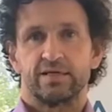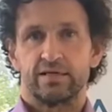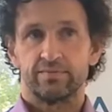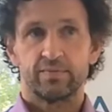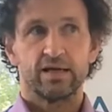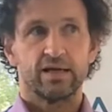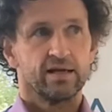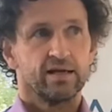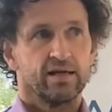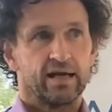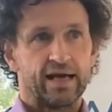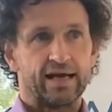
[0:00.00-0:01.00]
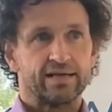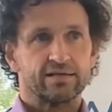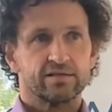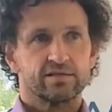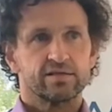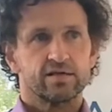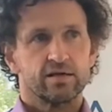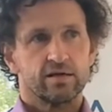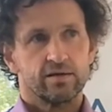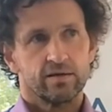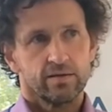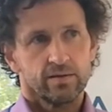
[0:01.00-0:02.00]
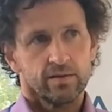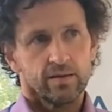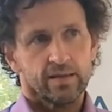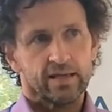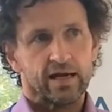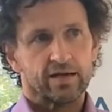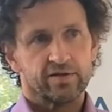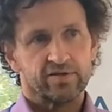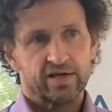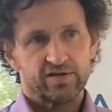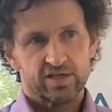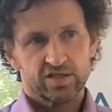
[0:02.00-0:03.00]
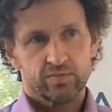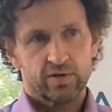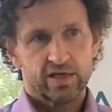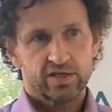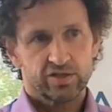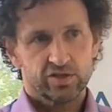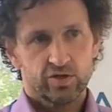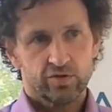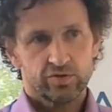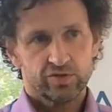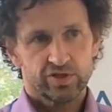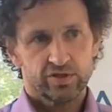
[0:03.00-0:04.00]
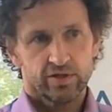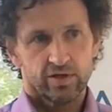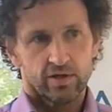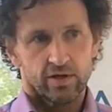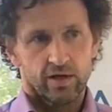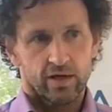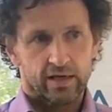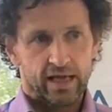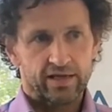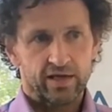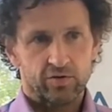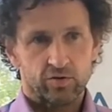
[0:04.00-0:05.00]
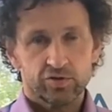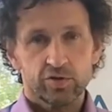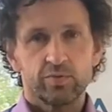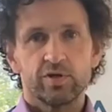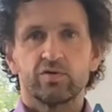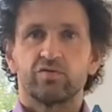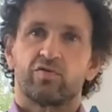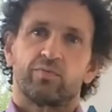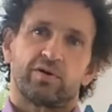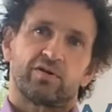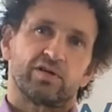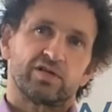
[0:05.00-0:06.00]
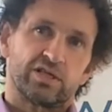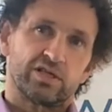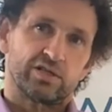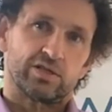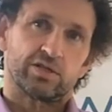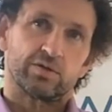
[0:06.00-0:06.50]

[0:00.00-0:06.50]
Yeah. And the data assimilation solution can then also be used for better decisions.